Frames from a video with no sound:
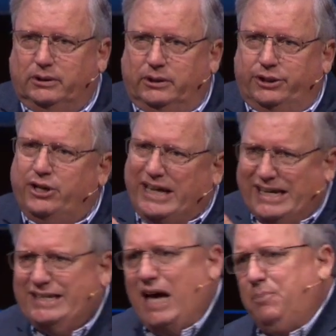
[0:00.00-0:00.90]
You're going to
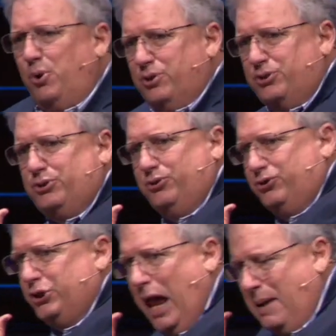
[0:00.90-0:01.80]
end up on the
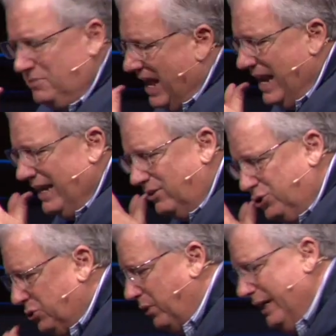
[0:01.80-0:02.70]
same dead-end
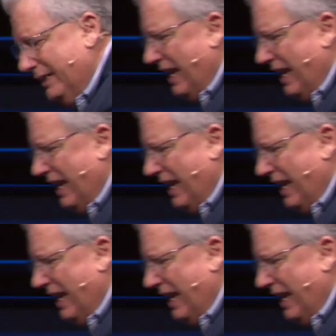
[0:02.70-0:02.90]
street that